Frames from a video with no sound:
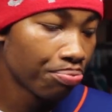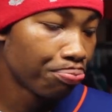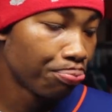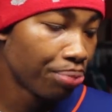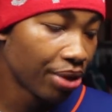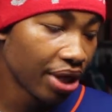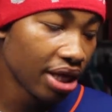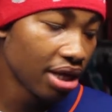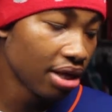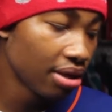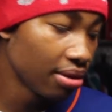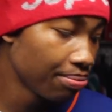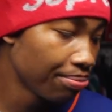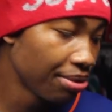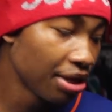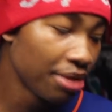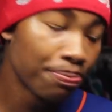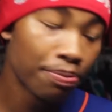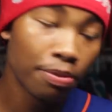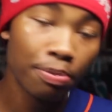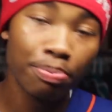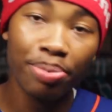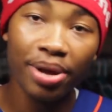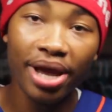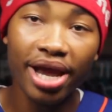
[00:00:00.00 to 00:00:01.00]
be
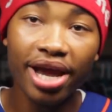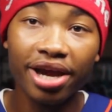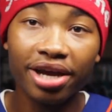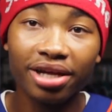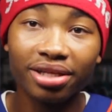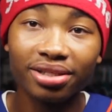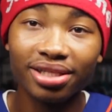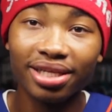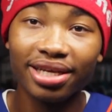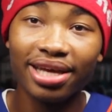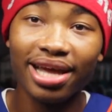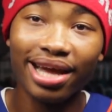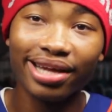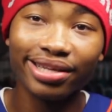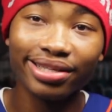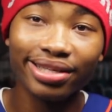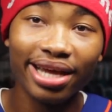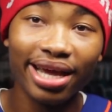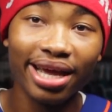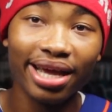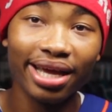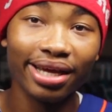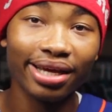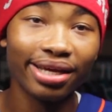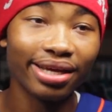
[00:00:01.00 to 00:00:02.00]
prepared to god
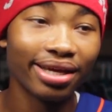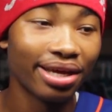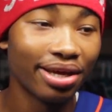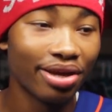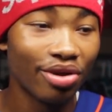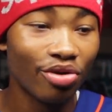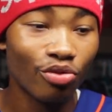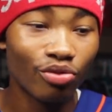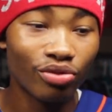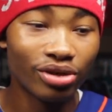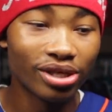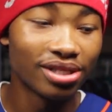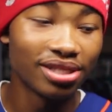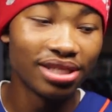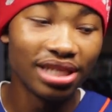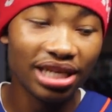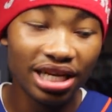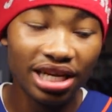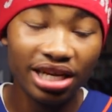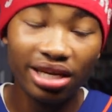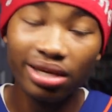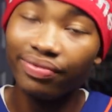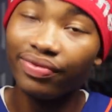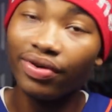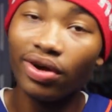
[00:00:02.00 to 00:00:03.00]
dang
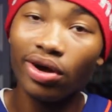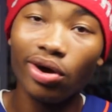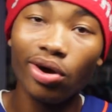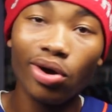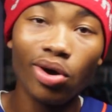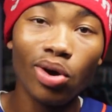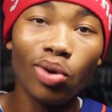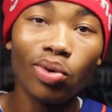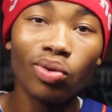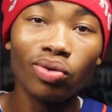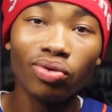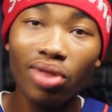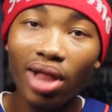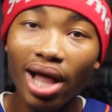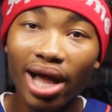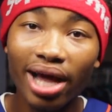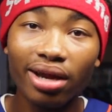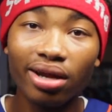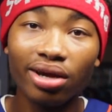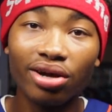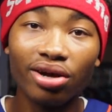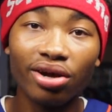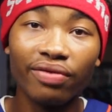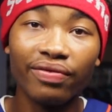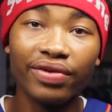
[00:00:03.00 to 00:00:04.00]
receive a whole
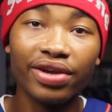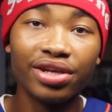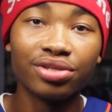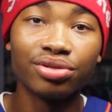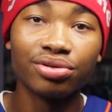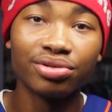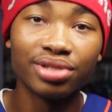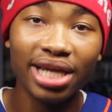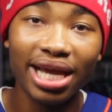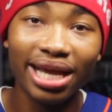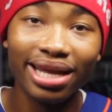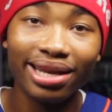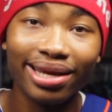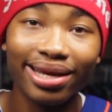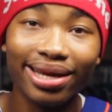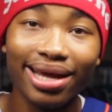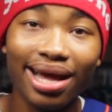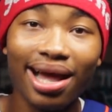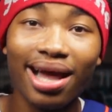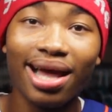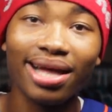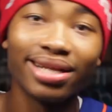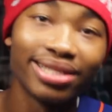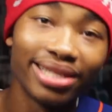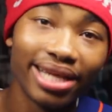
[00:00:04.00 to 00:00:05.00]
lot of entertaining
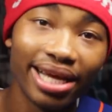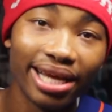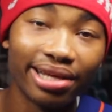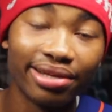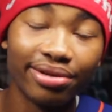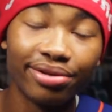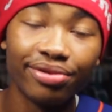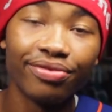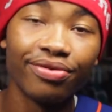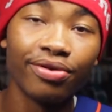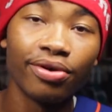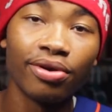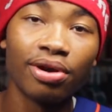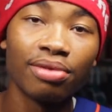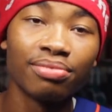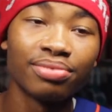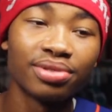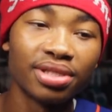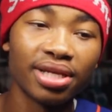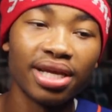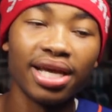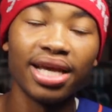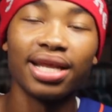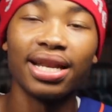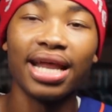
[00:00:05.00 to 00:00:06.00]
content, you feel what I'm
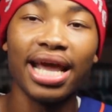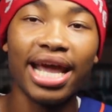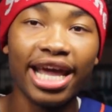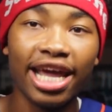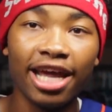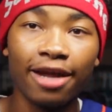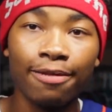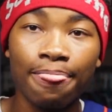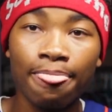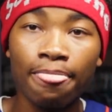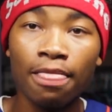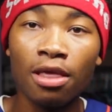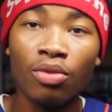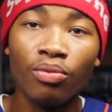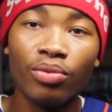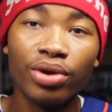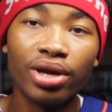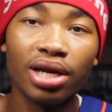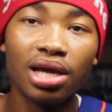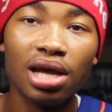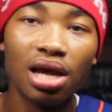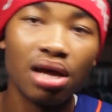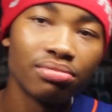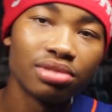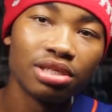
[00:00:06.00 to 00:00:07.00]
saying? And when
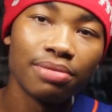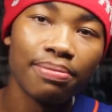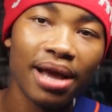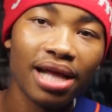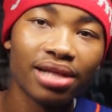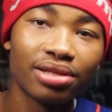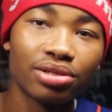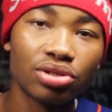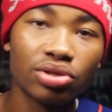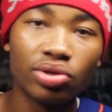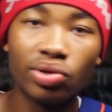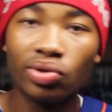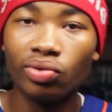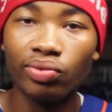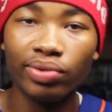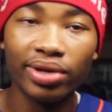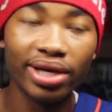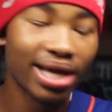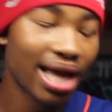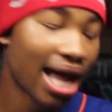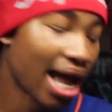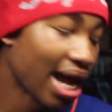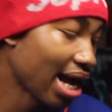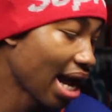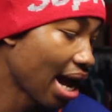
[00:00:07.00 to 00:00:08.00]
it comes to back to school
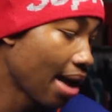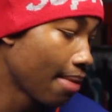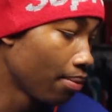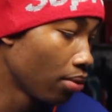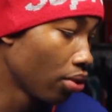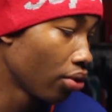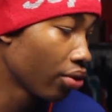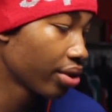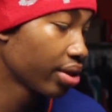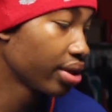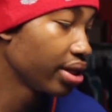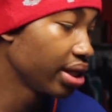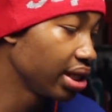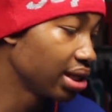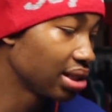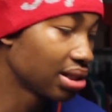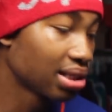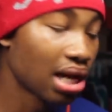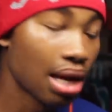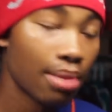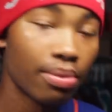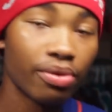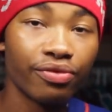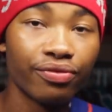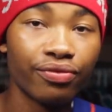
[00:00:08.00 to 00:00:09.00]
week, I got more of these
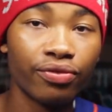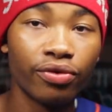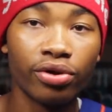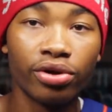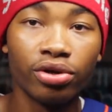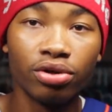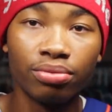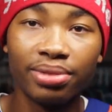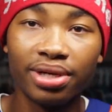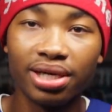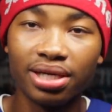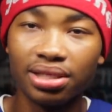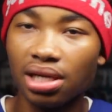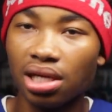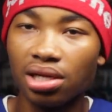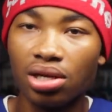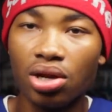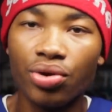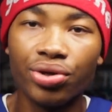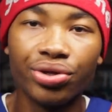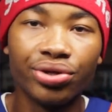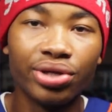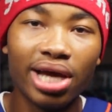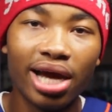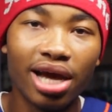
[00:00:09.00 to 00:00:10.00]
coming for you because I
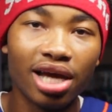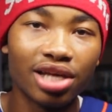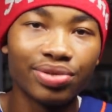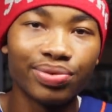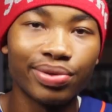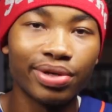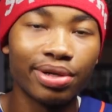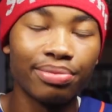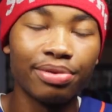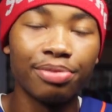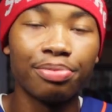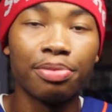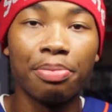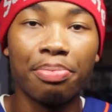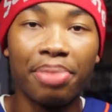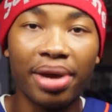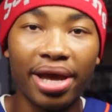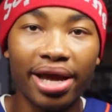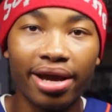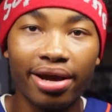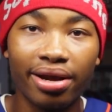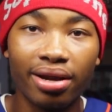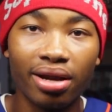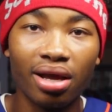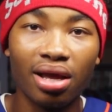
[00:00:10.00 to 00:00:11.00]
know you guys want to be
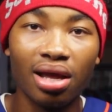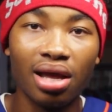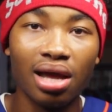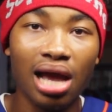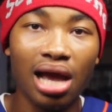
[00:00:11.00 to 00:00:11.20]
prepared.